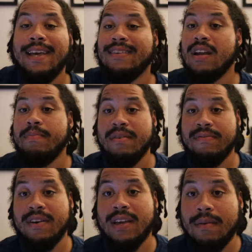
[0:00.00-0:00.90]
It's going to be a
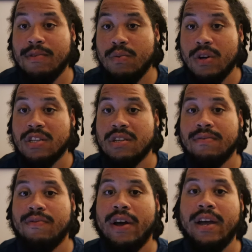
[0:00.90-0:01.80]
fun game to watch
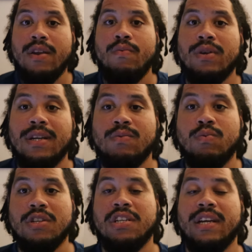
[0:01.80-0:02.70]
for anyone that's
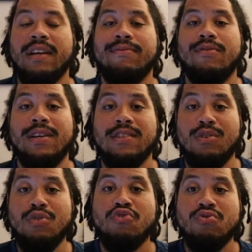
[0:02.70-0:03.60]
watching. For as a
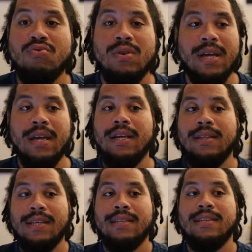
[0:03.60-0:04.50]
neutral,
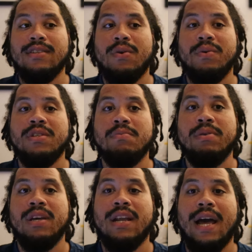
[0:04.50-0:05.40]
this is going to
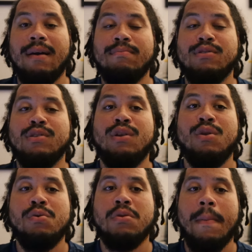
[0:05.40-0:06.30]
be an
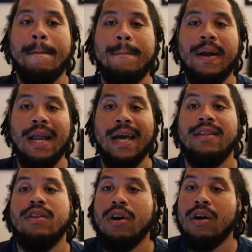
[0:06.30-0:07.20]
absolute
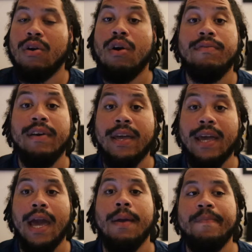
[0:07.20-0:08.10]
blinder of a
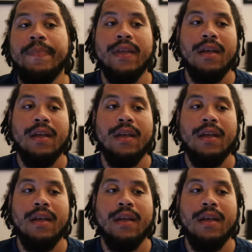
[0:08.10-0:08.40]
game.